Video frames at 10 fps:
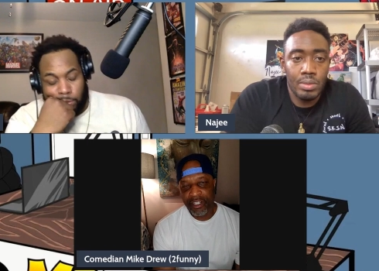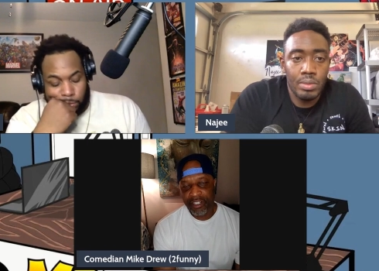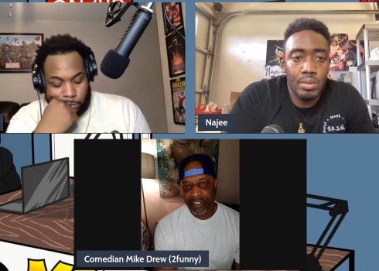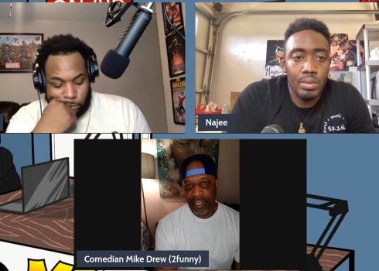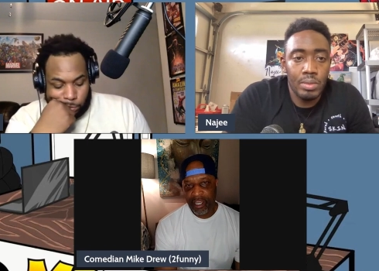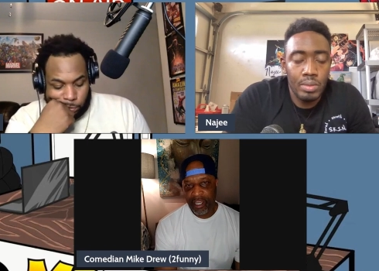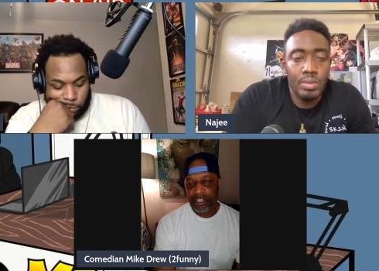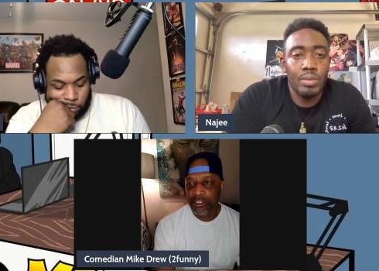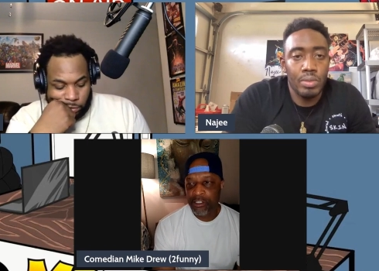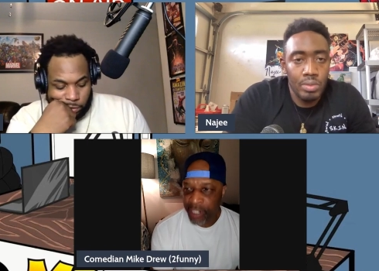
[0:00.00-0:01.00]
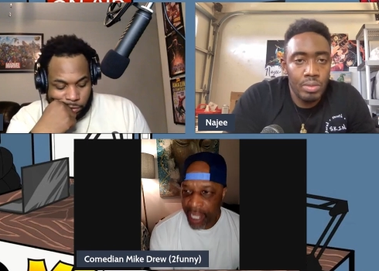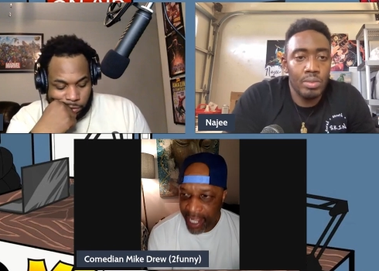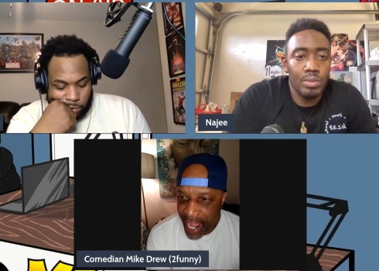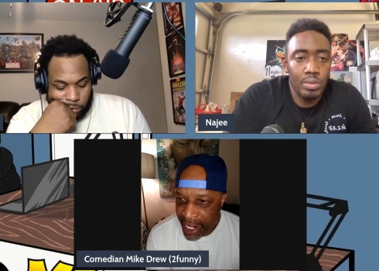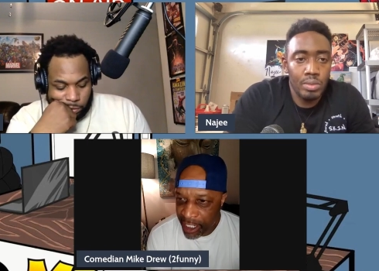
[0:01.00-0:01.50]
Speaker 1: yet. Cause when I
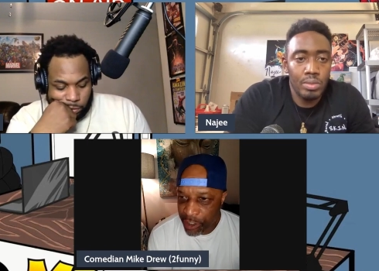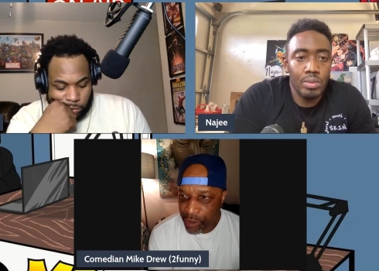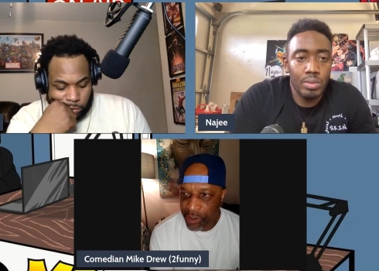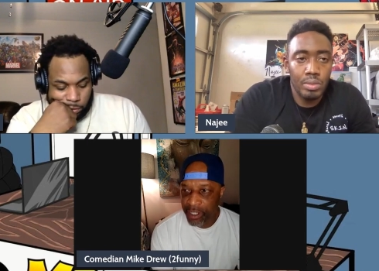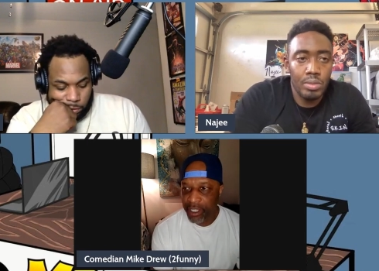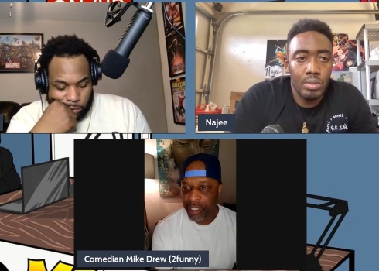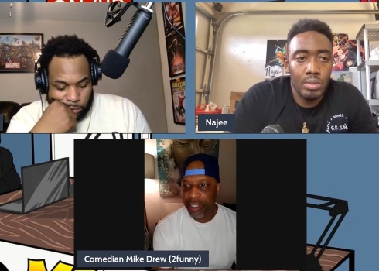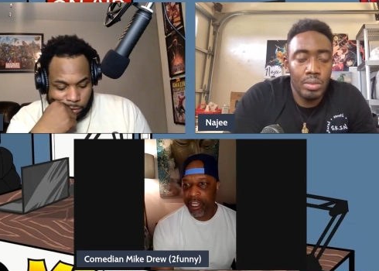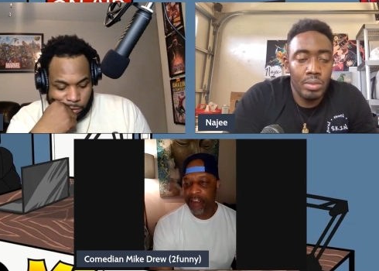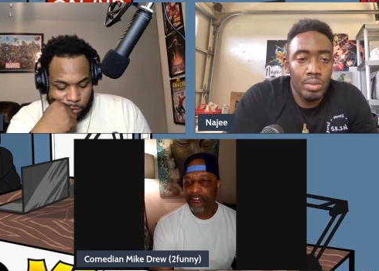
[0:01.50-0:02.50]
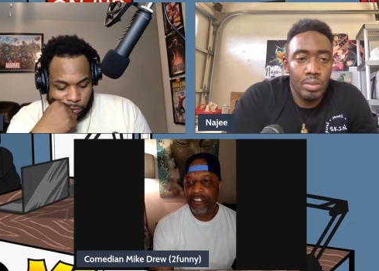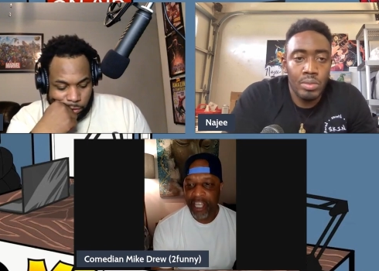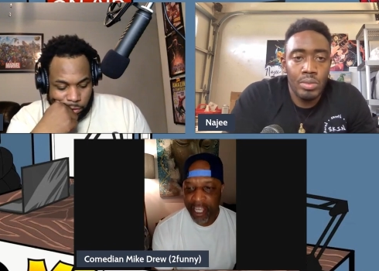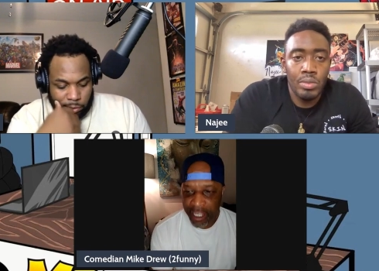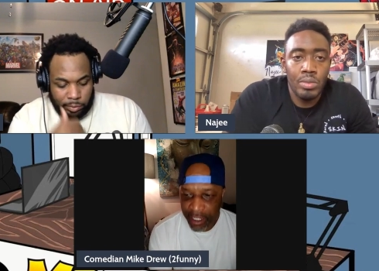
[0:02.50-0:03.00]
got into it,
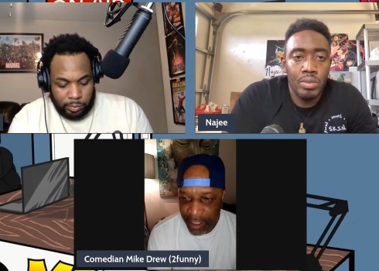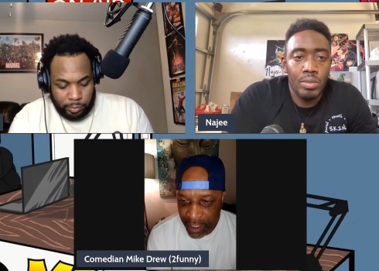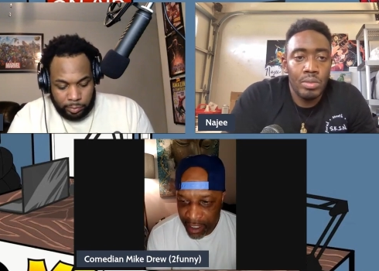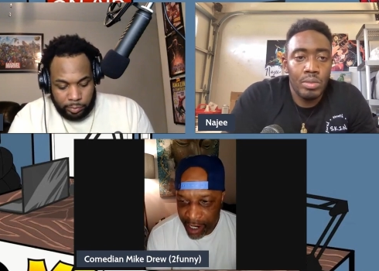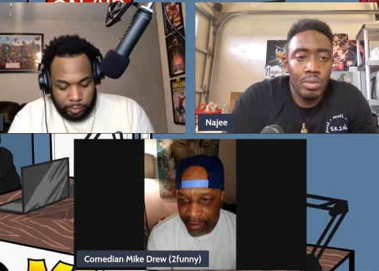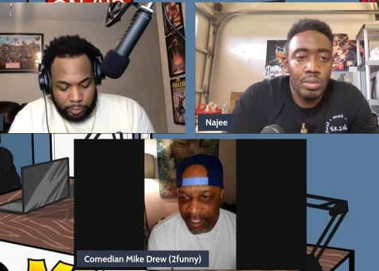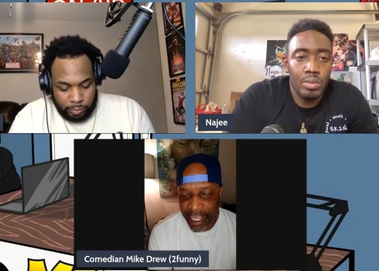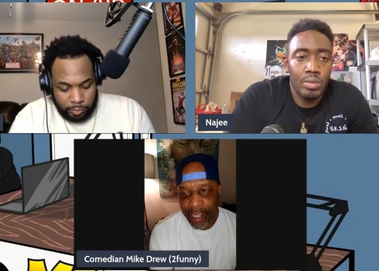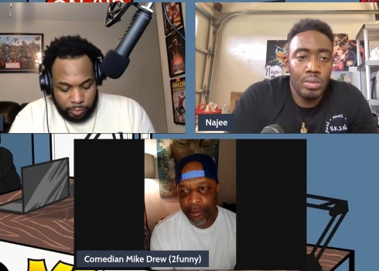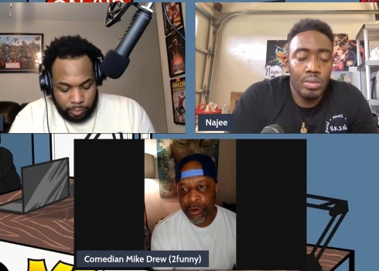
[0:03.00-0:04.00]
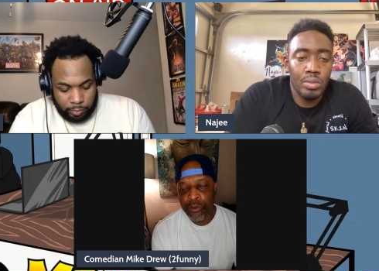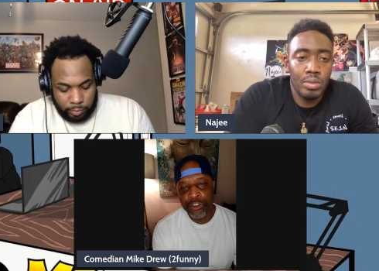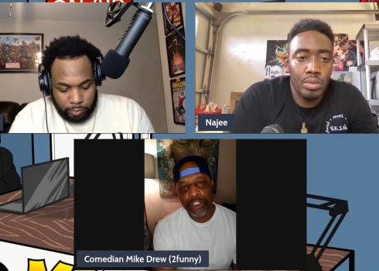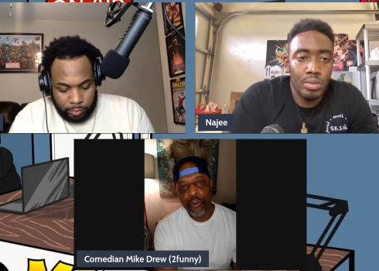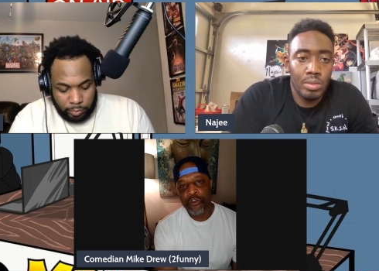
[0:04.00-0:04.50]
everything everything moved
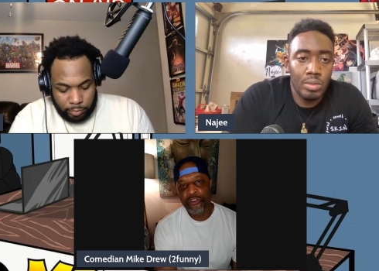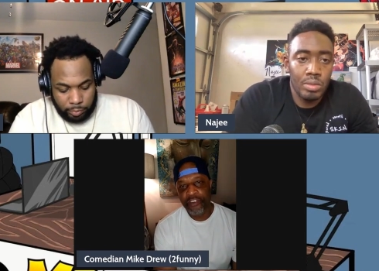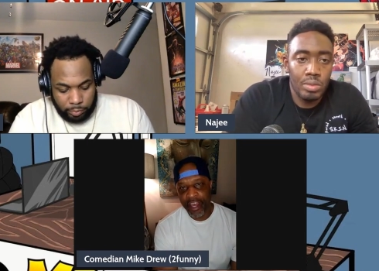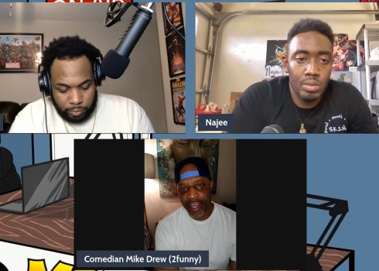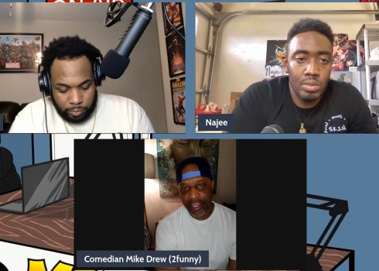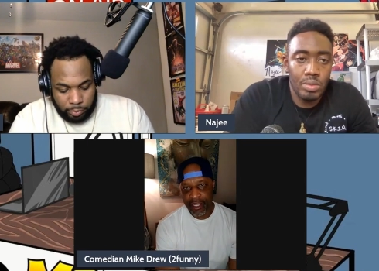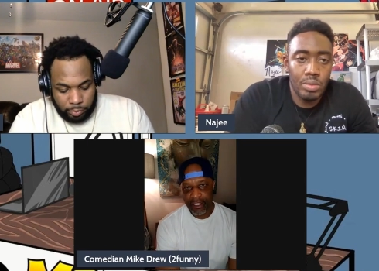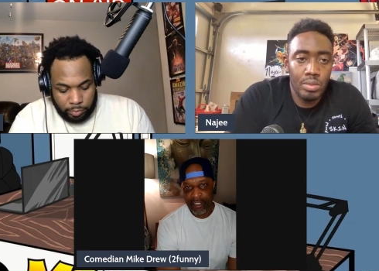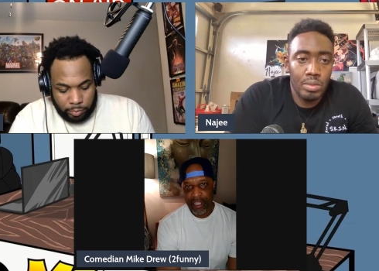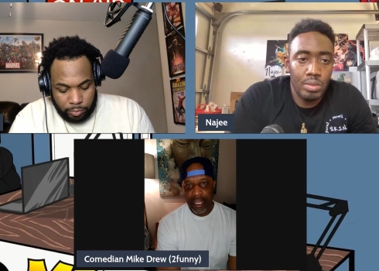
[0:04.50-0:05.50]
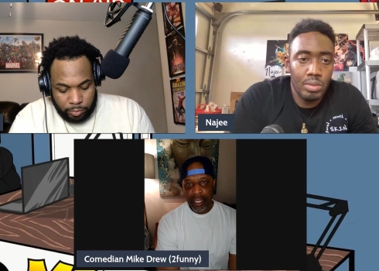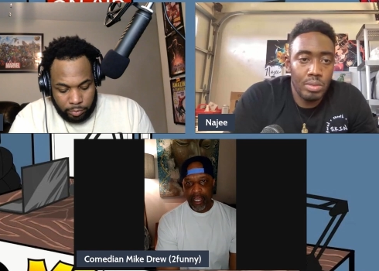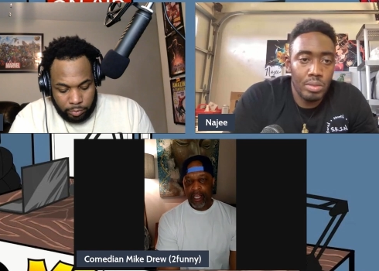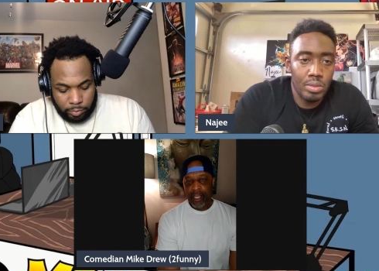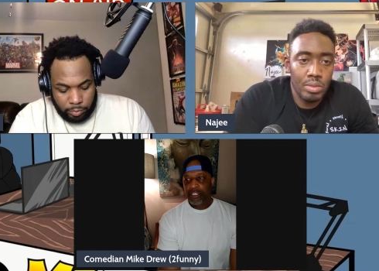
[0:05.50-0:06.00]
so fast.
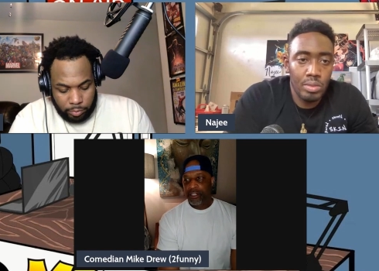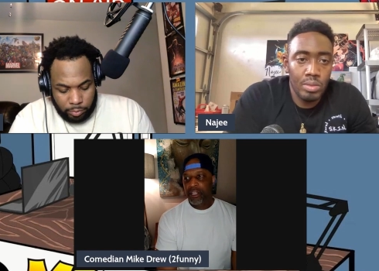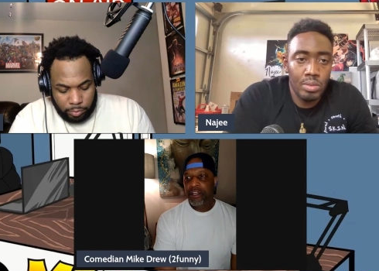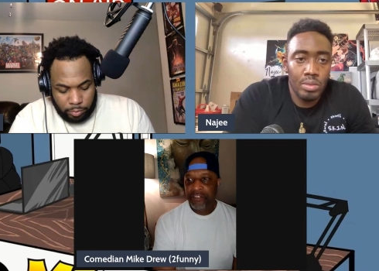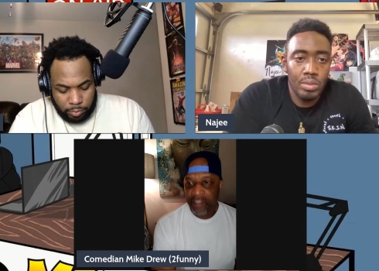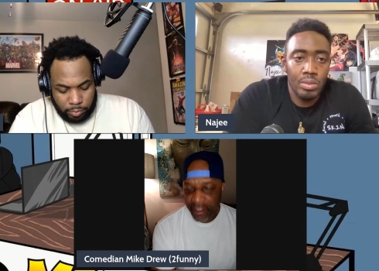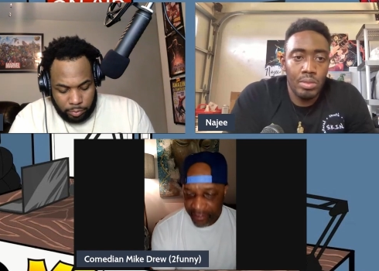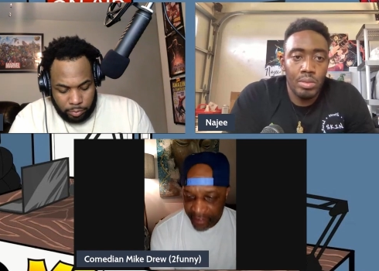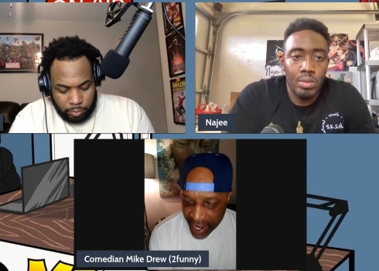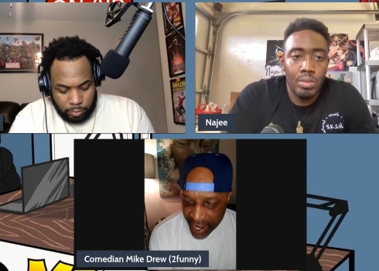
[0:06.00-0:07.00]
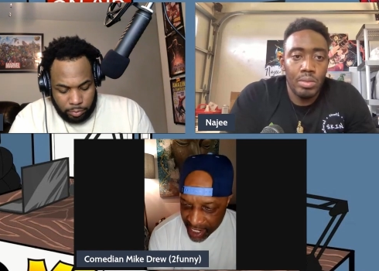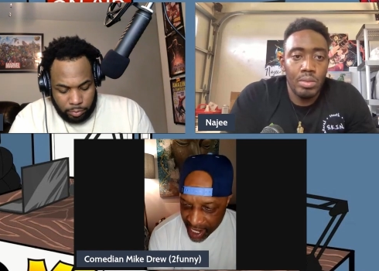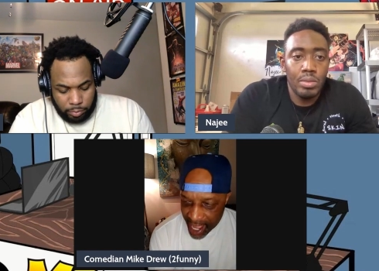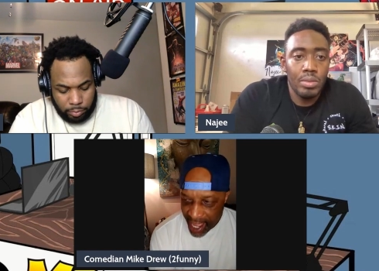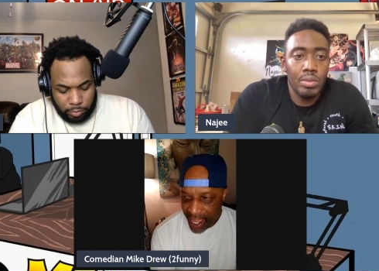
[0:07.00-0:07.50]
The uh, the advantage I
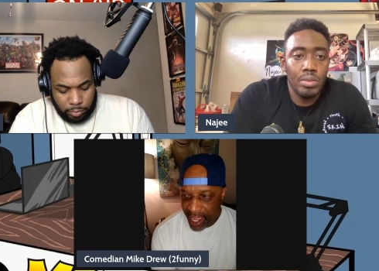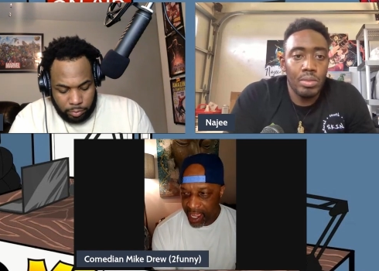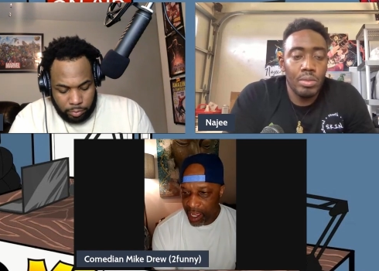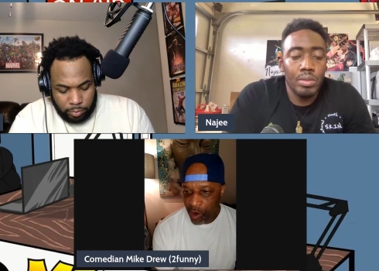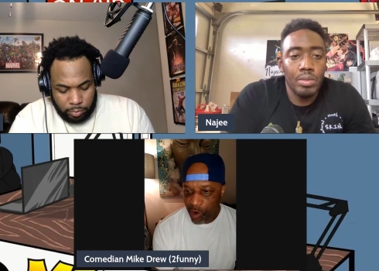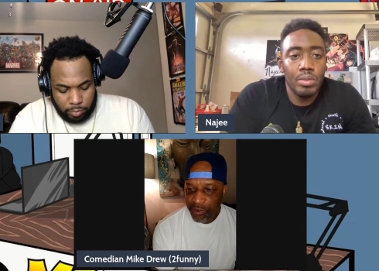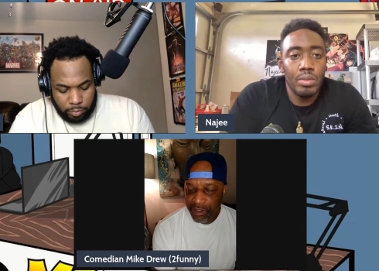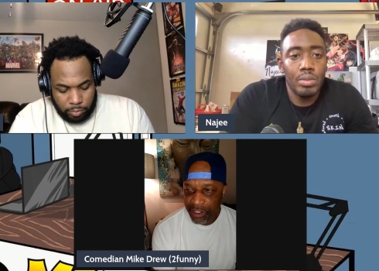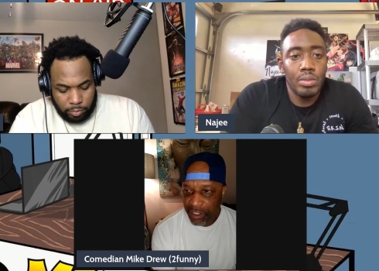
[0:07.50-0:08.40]
had over